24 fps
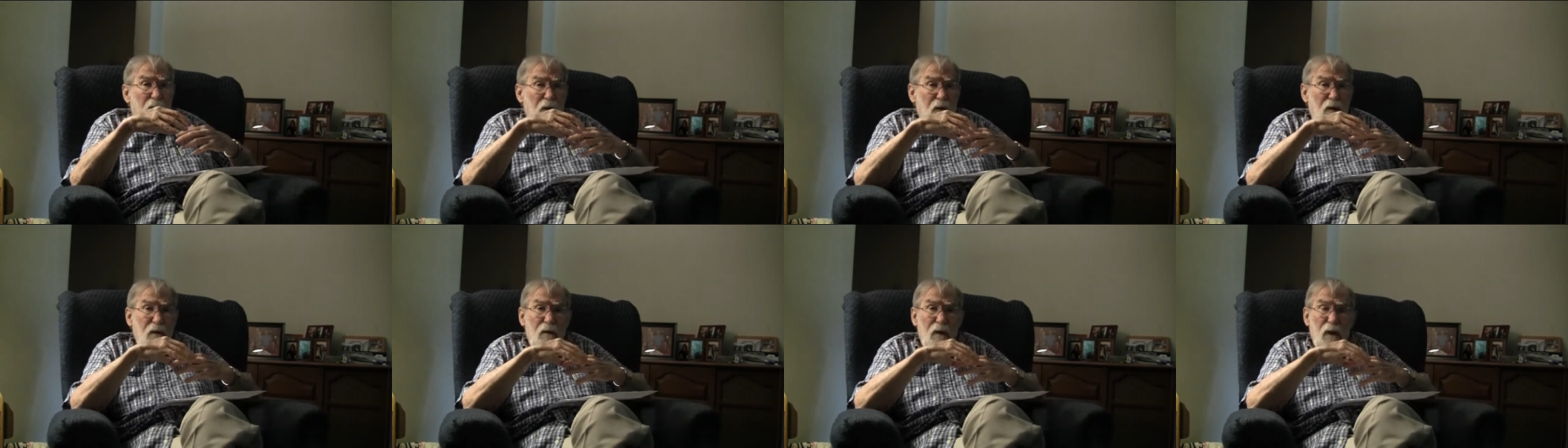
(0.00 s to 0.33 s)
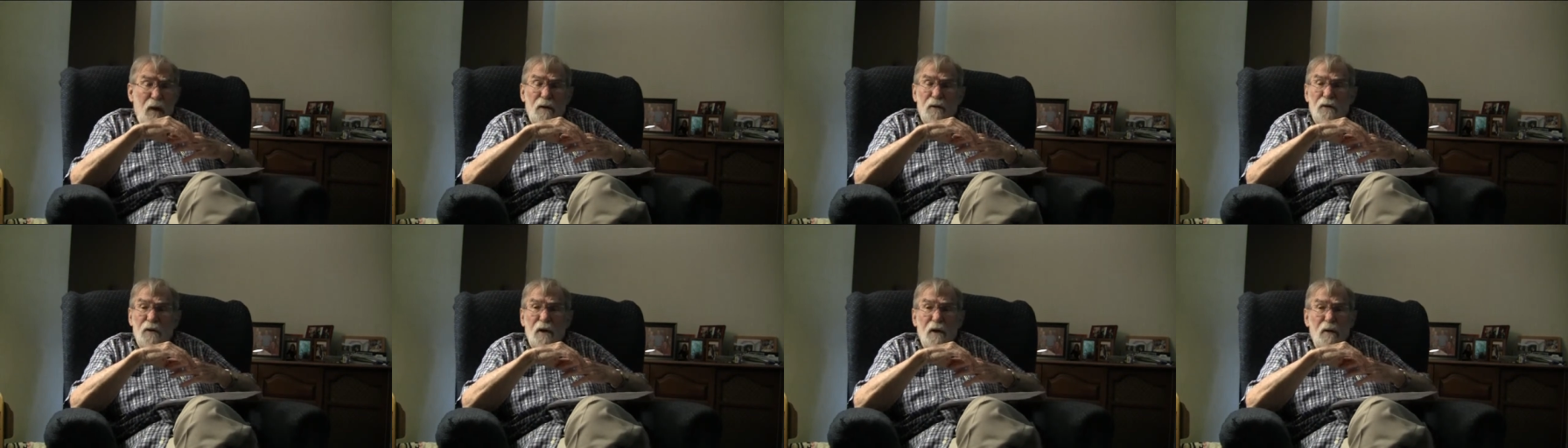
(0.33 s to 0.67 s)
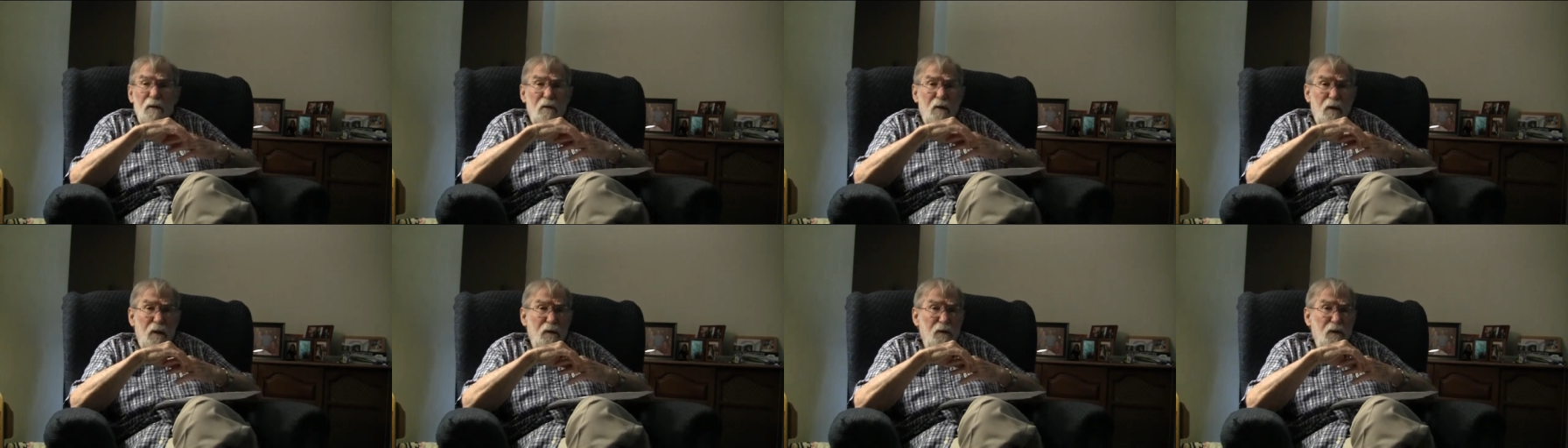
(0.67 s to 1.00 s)
uh, S
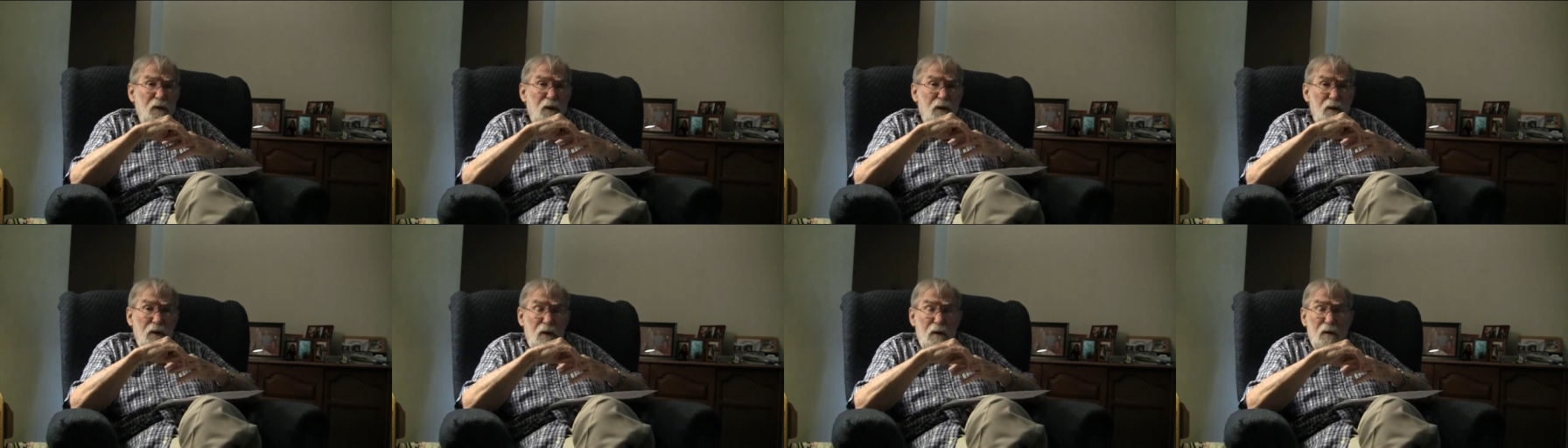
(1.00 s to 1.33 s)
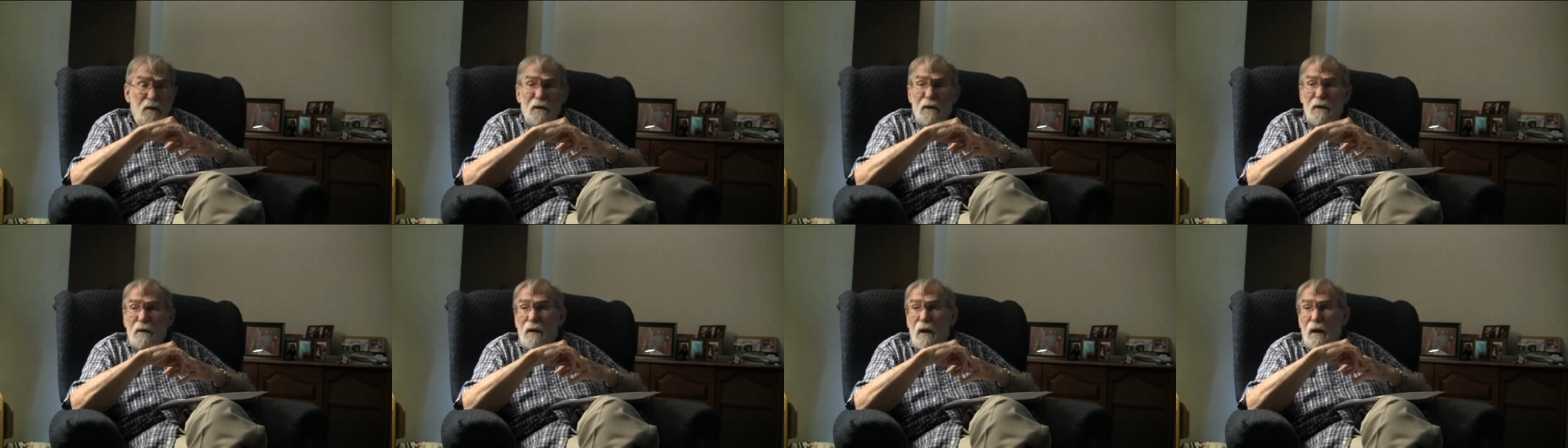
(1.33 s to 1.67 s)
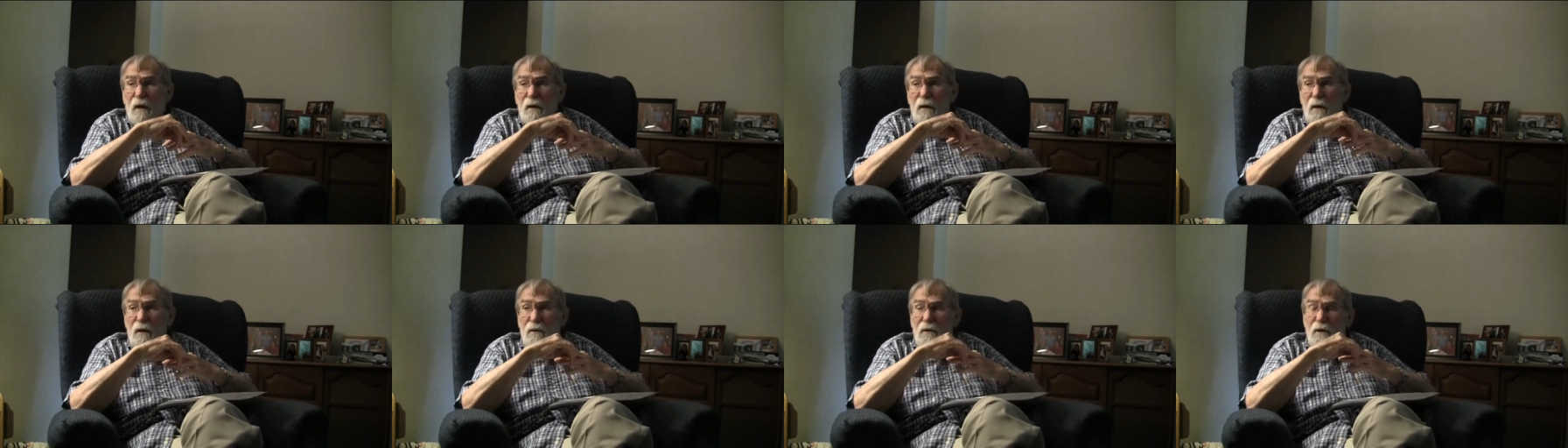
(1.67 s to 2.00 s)
A, uh,
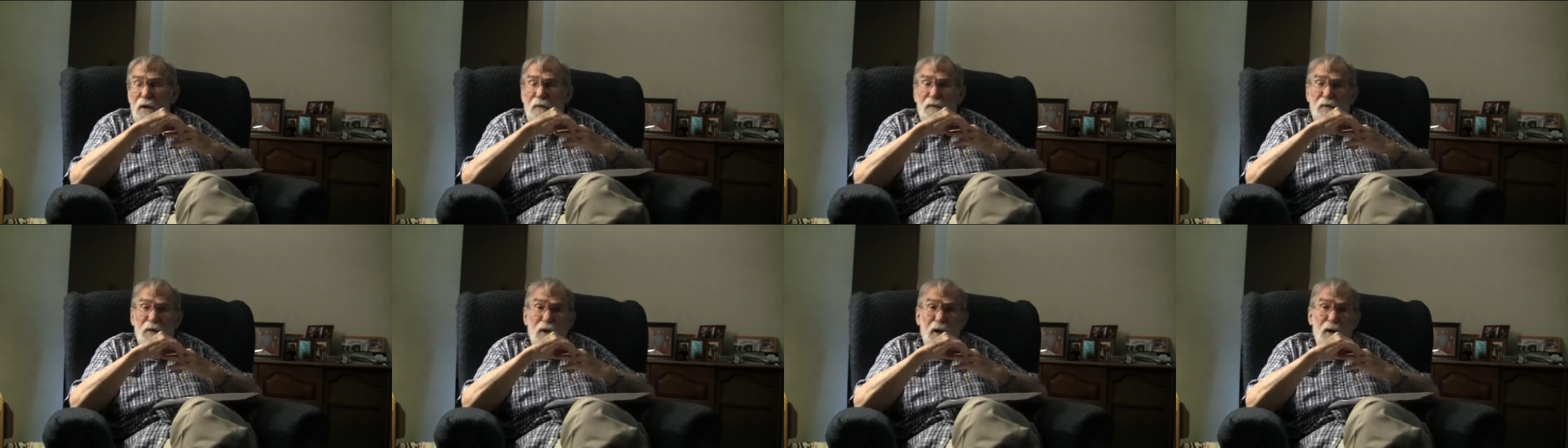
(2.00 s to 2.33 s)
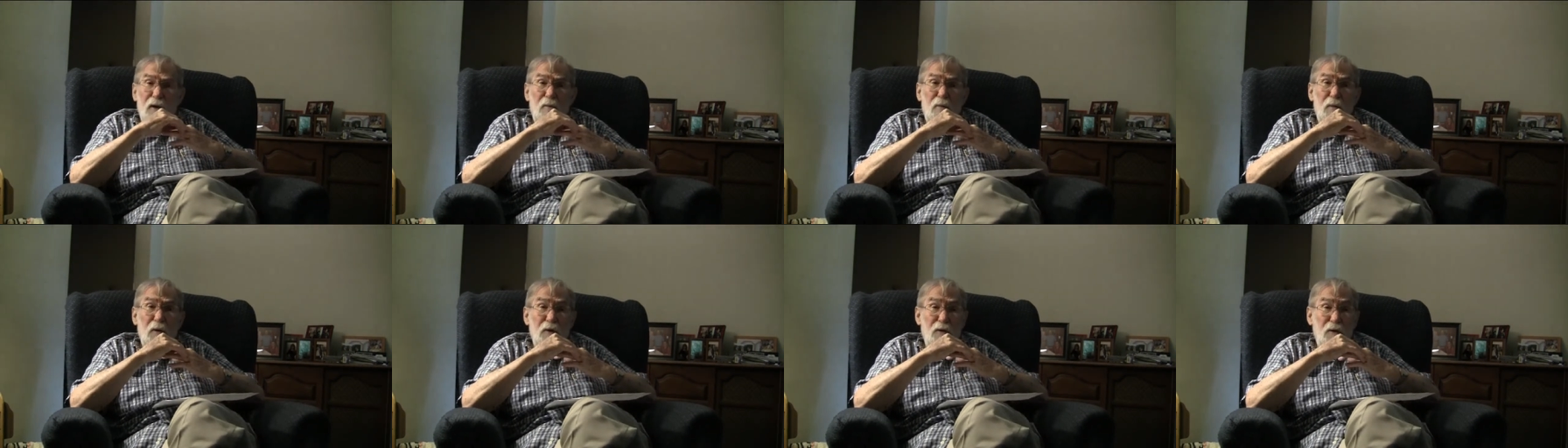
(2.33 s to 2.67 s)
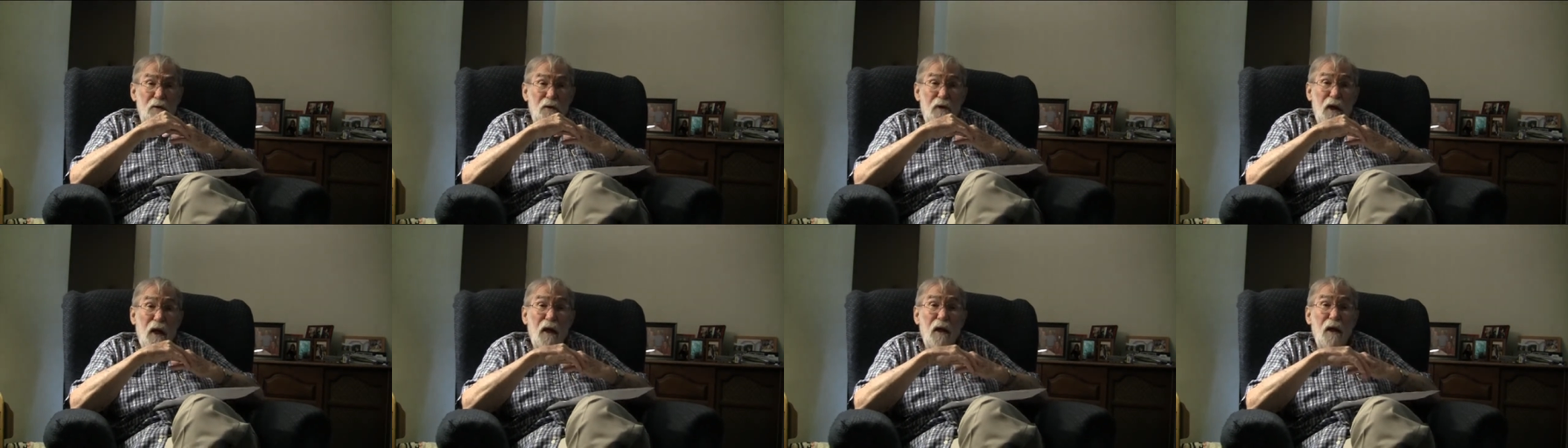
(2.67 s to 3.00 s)
uh, surface air
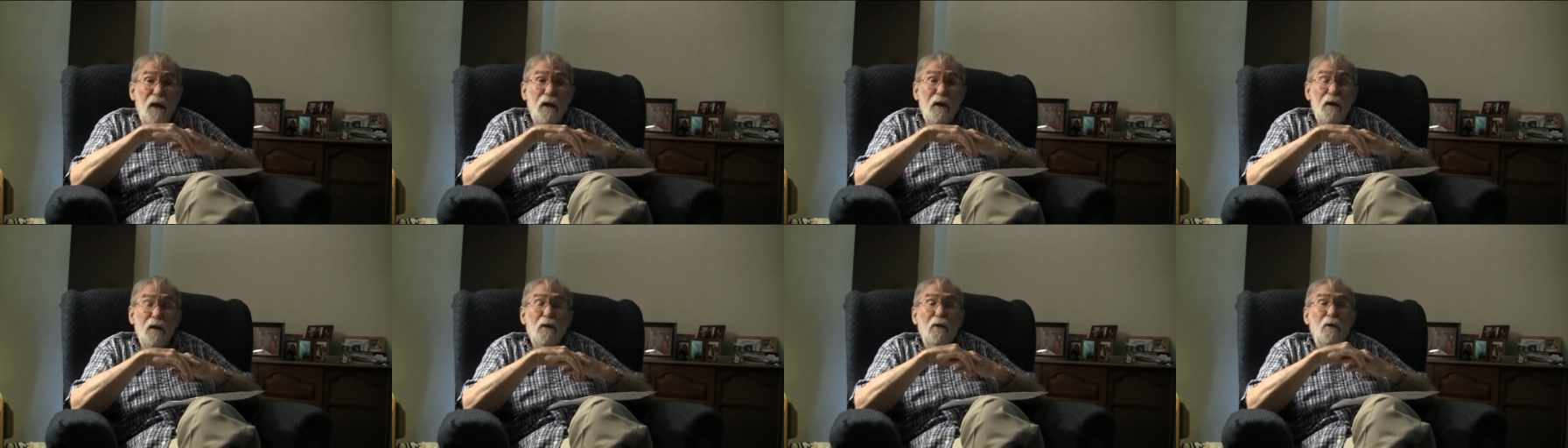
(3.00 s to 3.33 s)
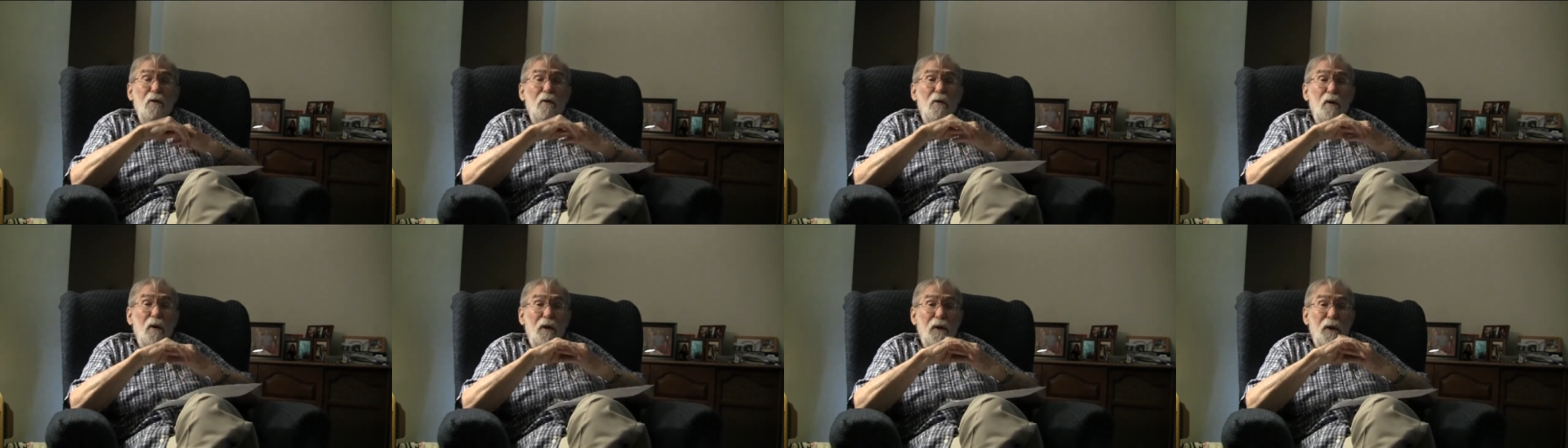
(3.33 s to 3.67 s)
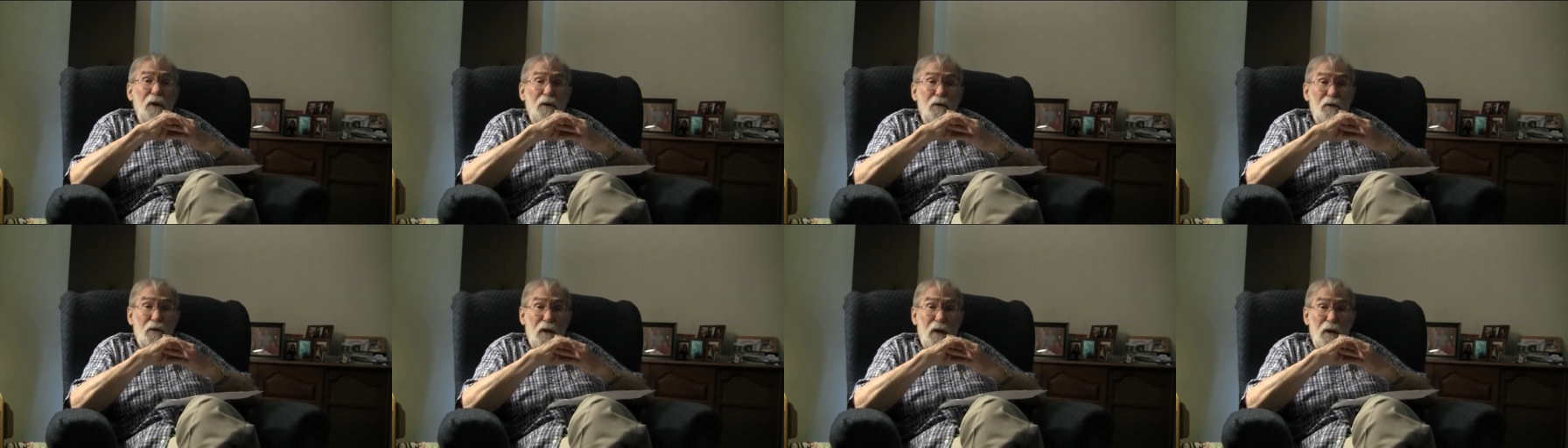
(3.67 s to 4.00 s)
missiles. You knew all
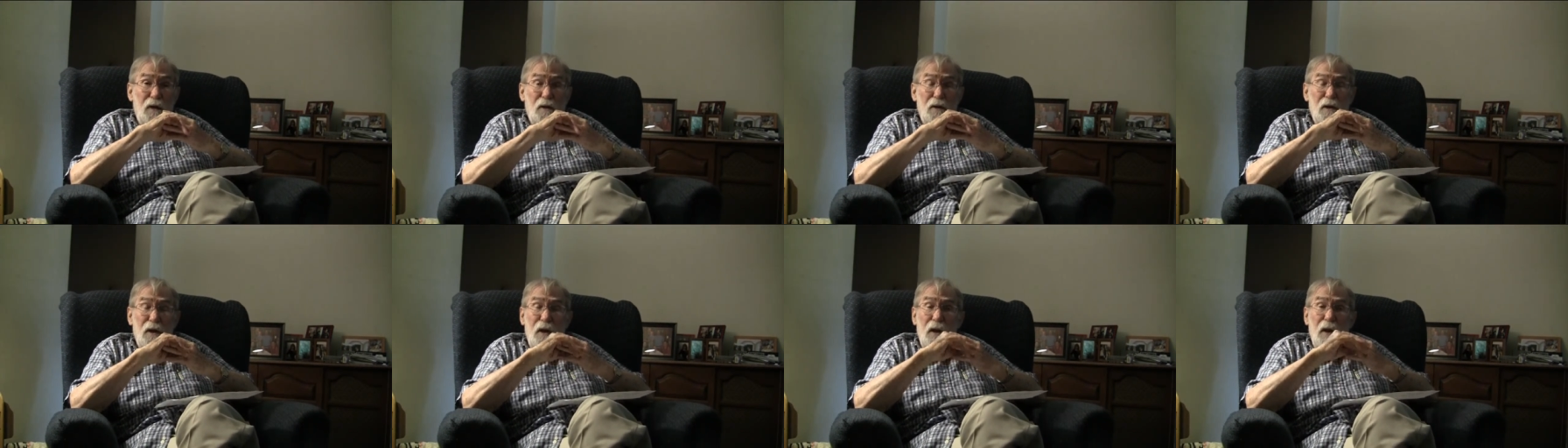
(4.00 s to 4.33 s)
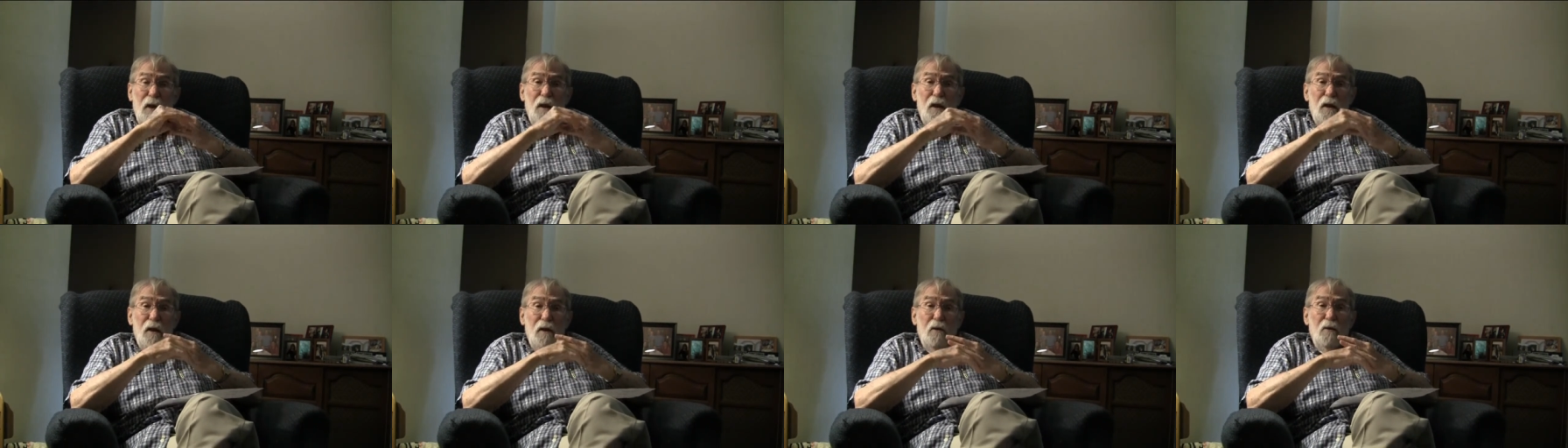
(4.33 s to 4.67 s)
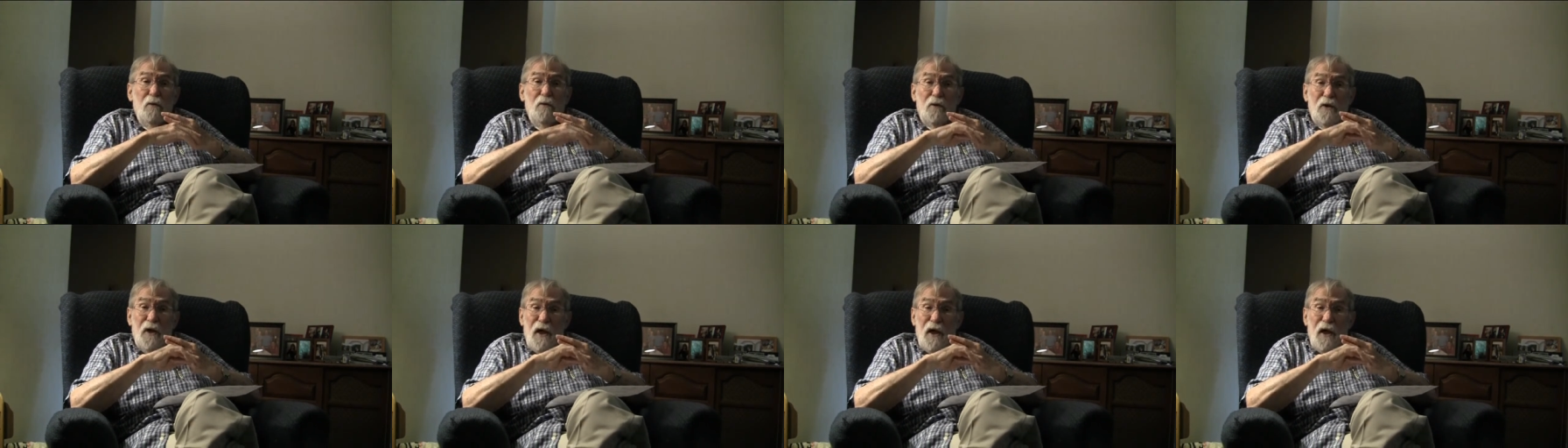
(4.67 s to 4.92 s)
these things, new